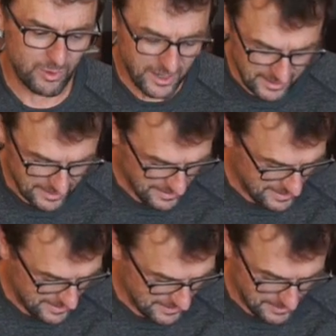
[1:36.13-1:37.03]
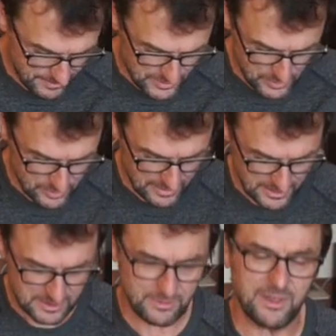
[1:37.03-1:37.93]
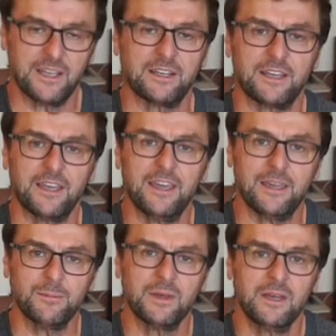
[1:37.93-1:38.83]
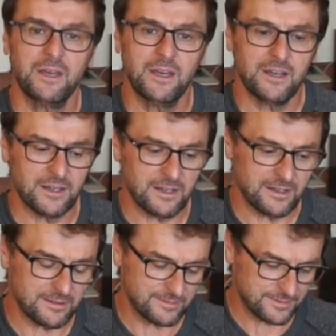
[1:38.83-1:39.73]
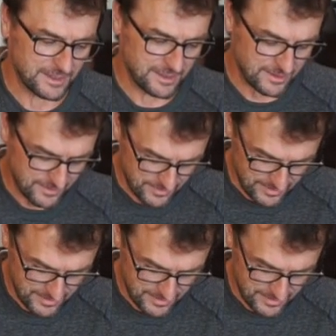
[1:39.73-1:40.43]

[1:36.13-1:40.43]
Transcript: why did I end up doing this, making a game of